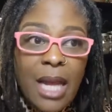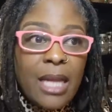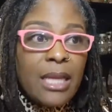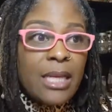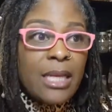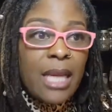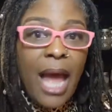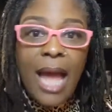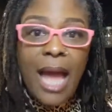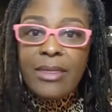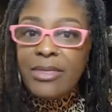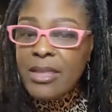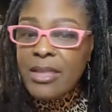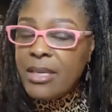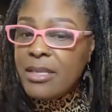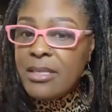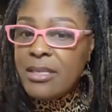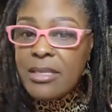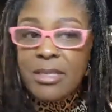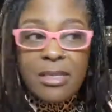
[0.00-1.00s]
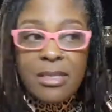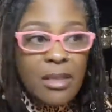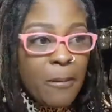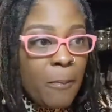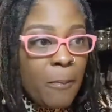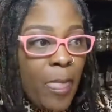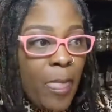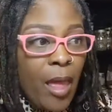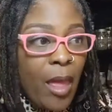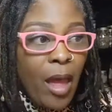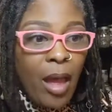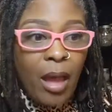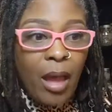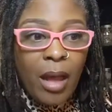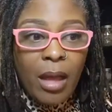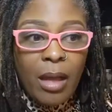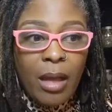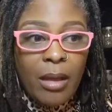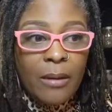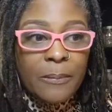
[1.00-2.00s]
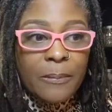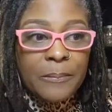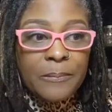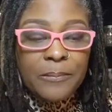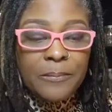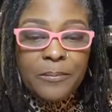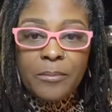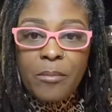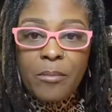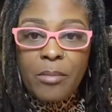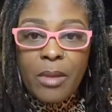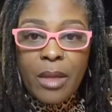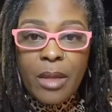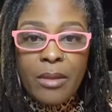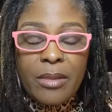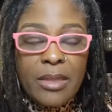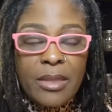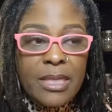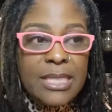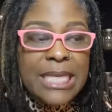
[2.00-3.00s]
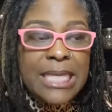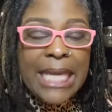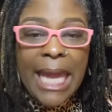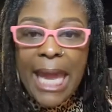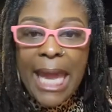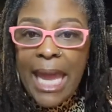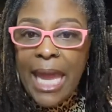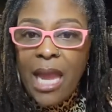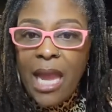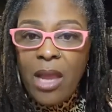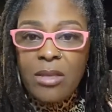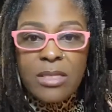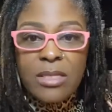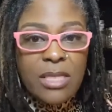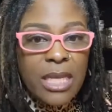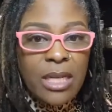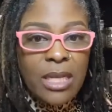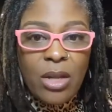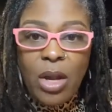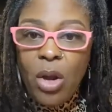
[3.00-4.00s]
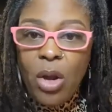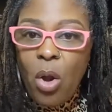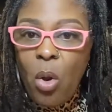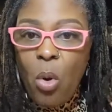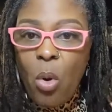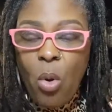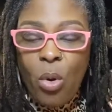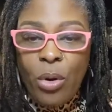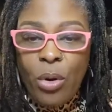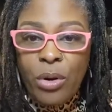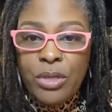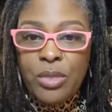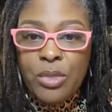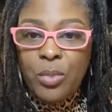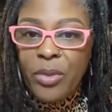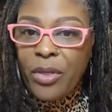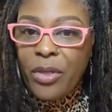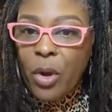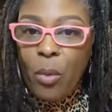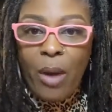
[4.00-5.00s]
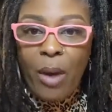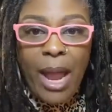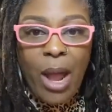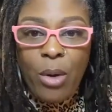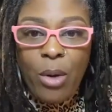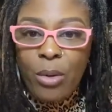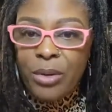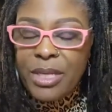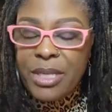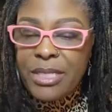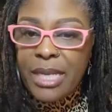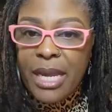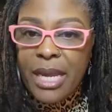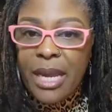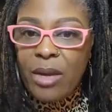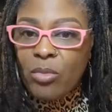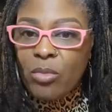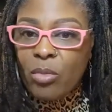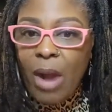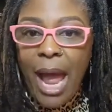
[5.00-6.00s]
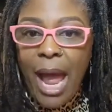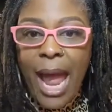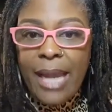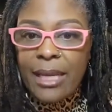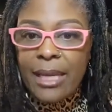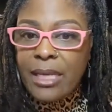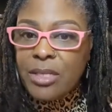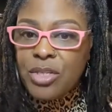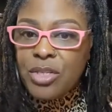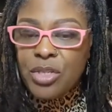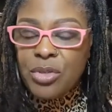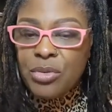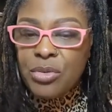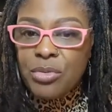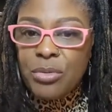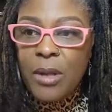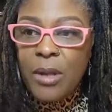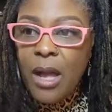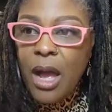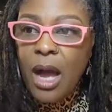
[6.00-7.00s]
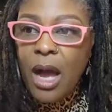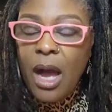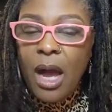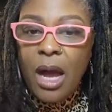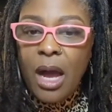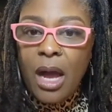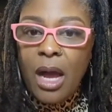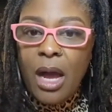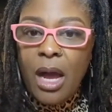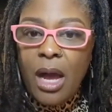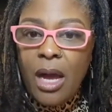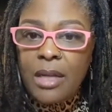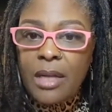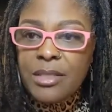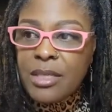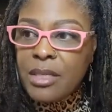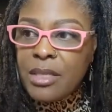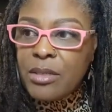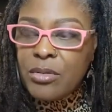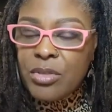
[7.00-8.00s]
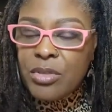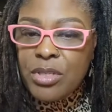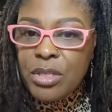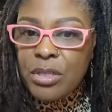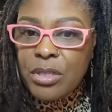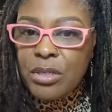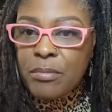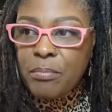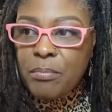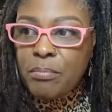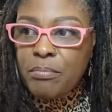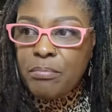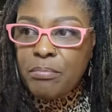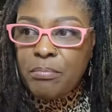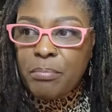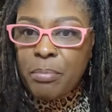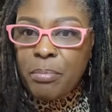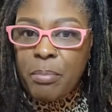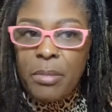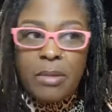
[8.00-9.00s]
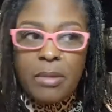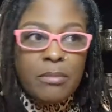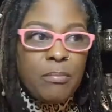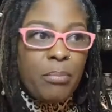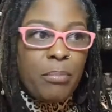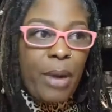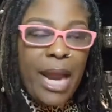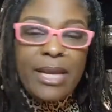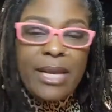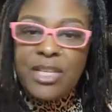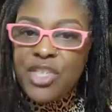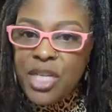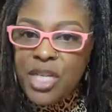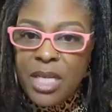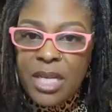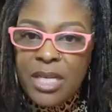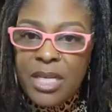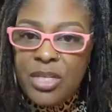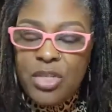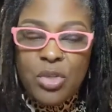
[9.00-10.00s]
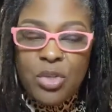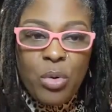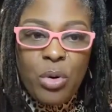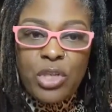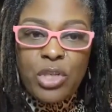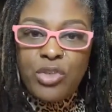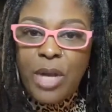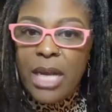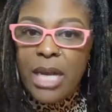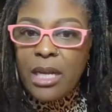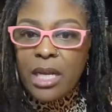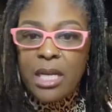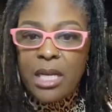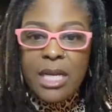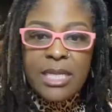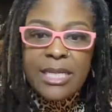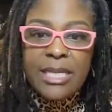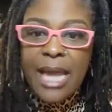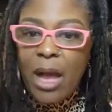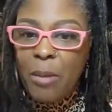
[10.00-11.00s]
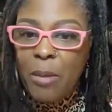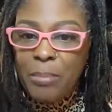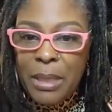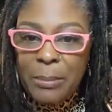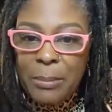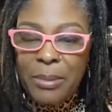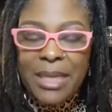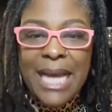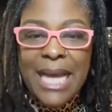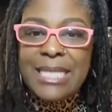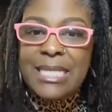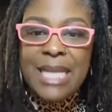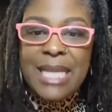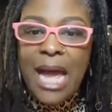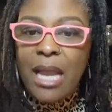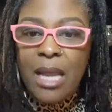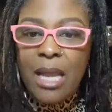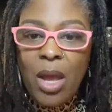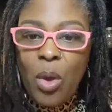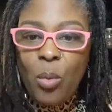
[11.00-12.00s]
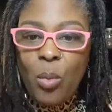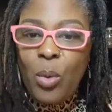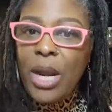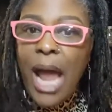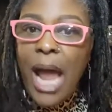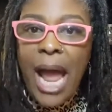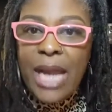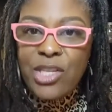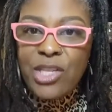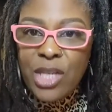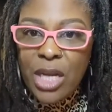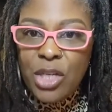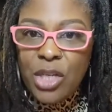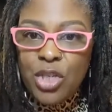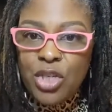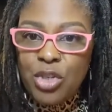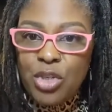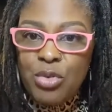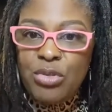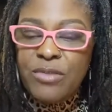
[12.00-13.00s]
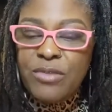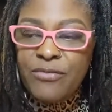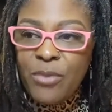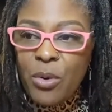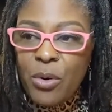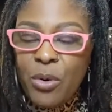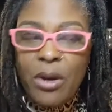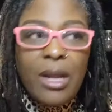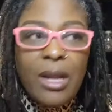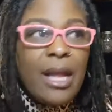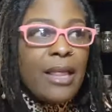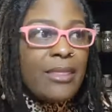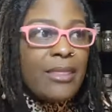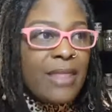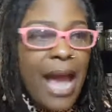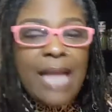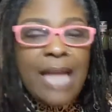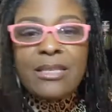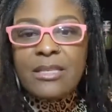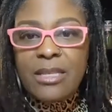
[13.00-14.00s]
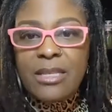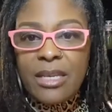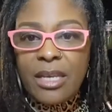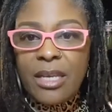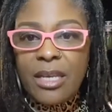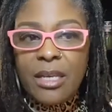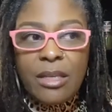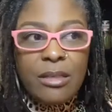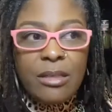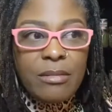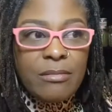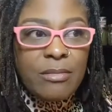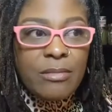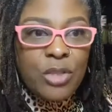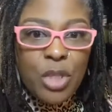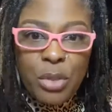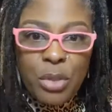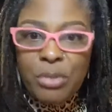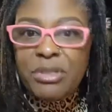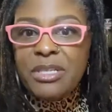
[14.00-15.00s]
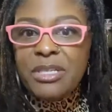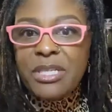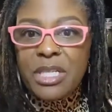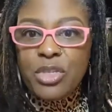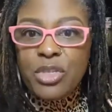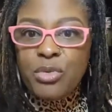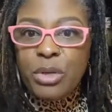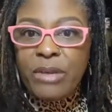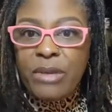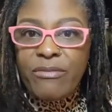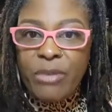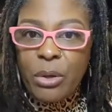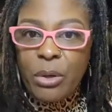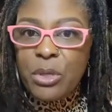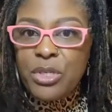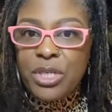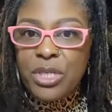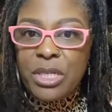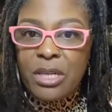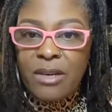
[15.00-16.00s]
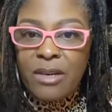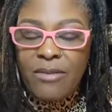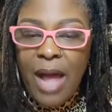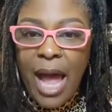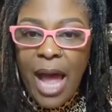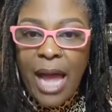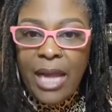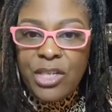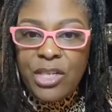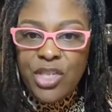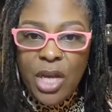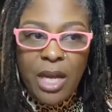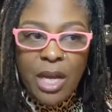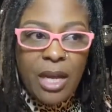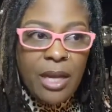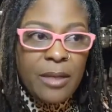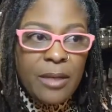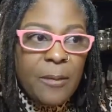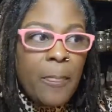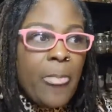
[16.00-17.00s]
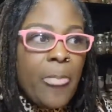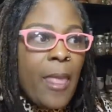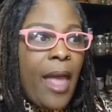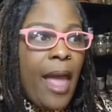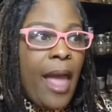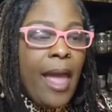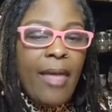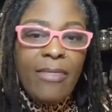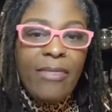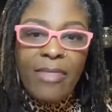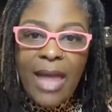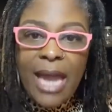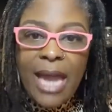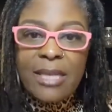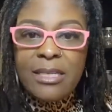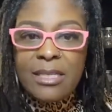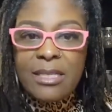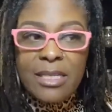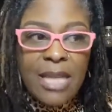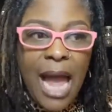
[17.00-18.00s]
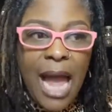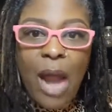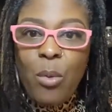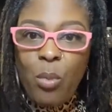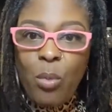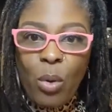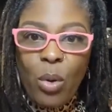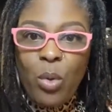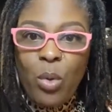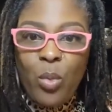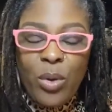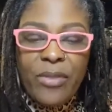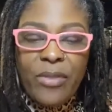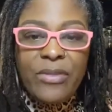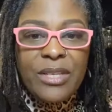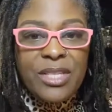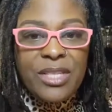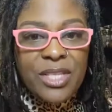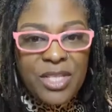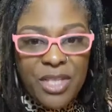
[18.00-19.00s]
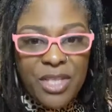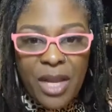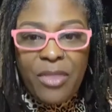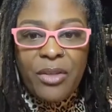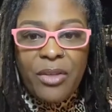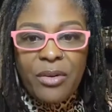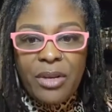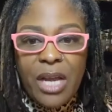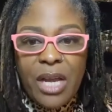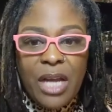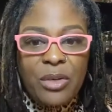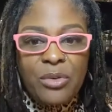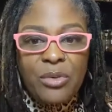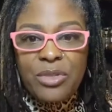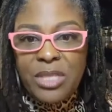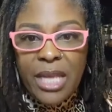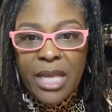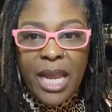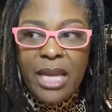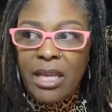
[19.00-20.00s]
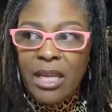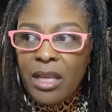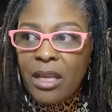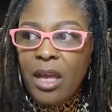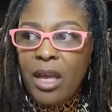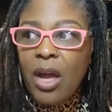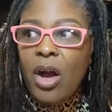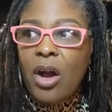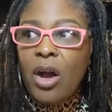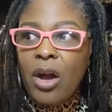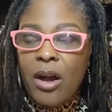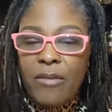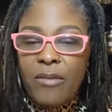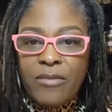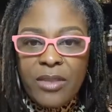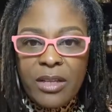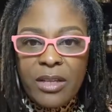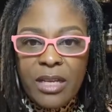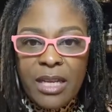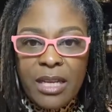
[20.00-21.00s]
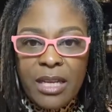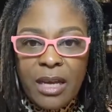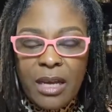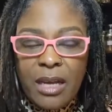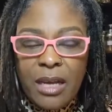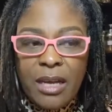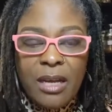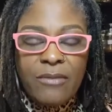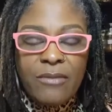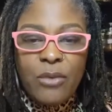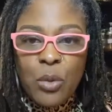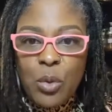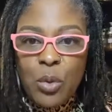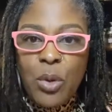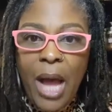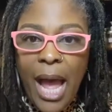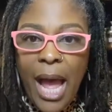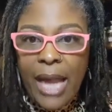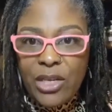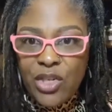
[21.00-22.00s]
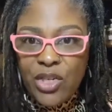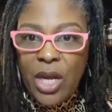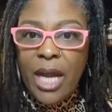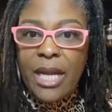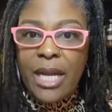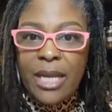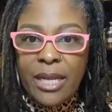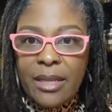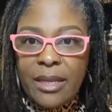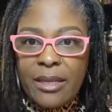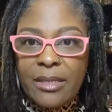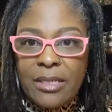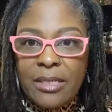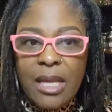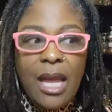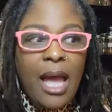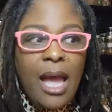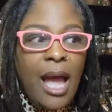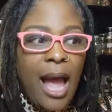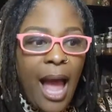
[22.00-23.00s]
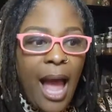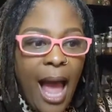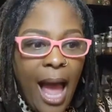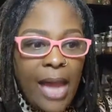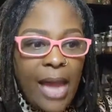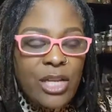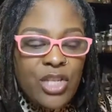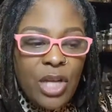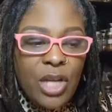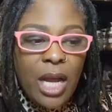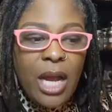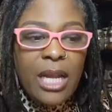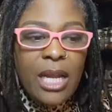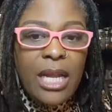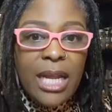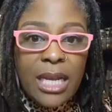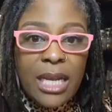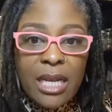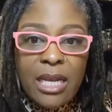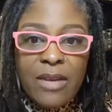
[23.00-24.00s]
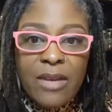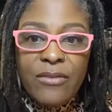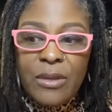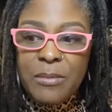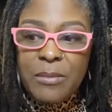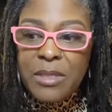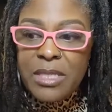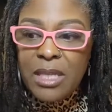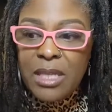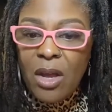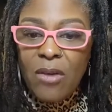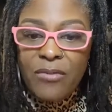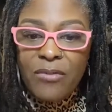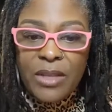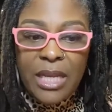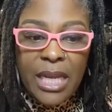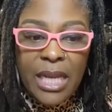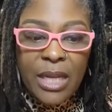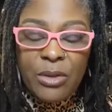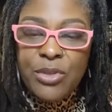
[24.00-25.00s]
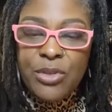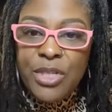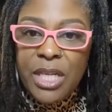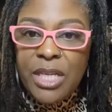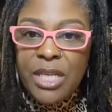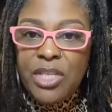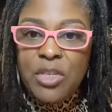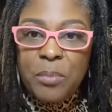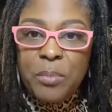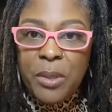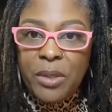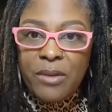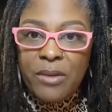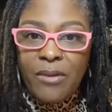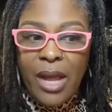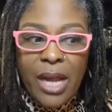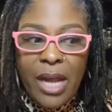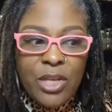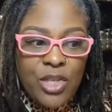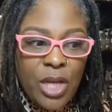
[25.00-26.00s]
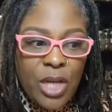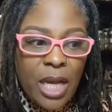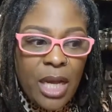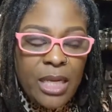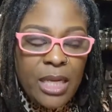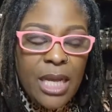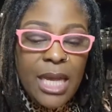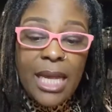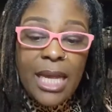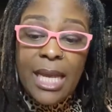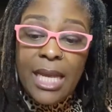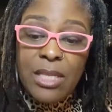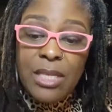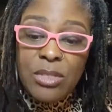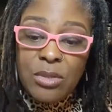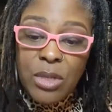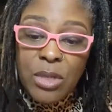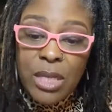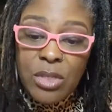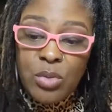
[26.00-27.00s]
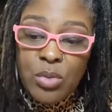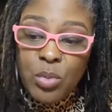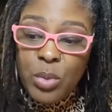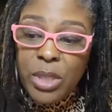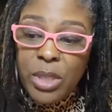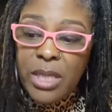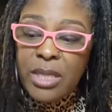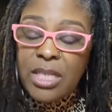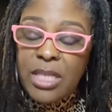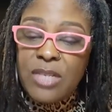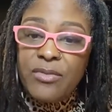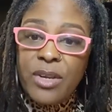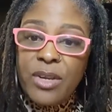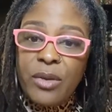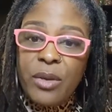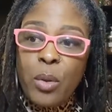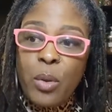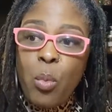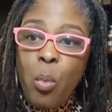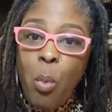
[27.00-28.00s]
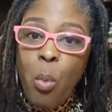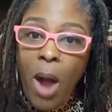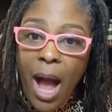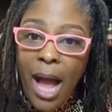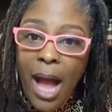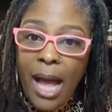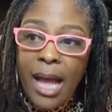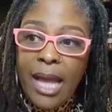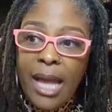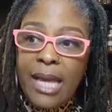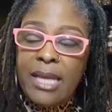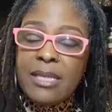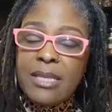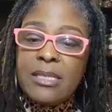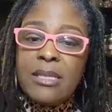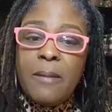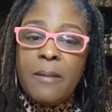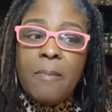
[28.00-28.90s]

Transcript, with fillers: Not this um, this king sitting on a horse with a crown on his head, riding into uh, uh, to to brandishing his sword, trying to cut down people. That's not what High John is used for. That's the Eurocentric version of High John, and that does not work with the Southern understanding of the uh, of who High John is. High John, in and of himself, the energy and spirit of High John is is really this very wise,